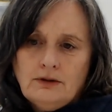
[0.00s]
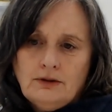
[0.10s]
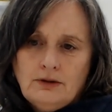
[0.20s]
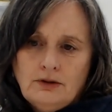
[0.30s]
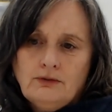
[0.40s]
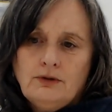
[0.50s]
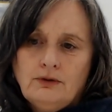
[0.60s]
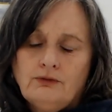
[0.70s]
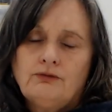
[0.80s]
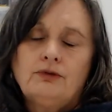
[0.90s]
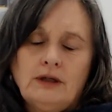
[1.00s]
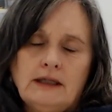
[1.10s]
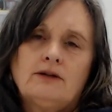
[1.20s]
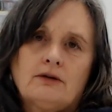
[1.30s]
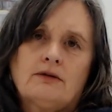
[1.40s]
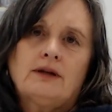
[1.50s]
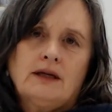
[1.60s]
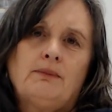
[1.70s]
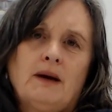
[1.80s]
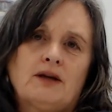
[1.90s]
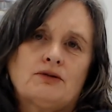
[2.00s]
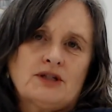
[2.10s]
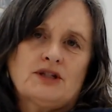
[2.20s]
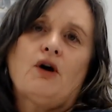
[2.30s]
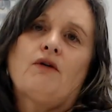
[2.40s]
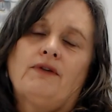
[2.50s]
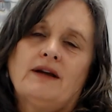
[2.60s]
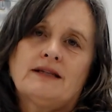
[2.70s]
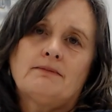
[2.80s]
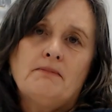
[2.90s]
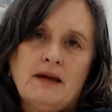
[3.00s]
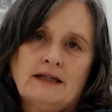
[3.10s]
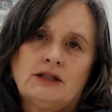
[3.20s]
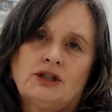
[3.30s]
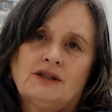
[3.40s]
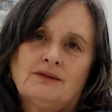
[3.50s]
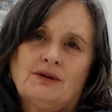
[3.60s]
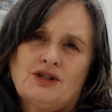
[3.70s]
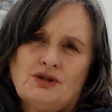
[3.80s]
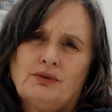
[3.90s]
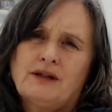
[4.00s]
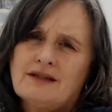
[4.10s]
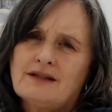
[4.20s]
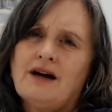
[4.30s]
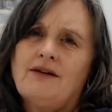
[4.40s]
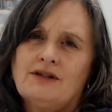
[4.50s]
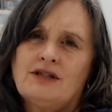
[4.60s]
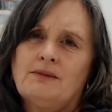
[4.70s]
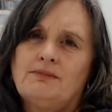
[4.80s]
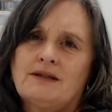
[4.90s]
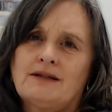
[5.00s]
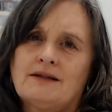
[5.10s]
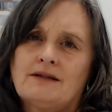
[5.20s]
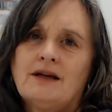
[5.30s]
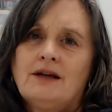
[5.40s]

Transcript: You've really got to think about yourself as a manager once you bring staff into your business.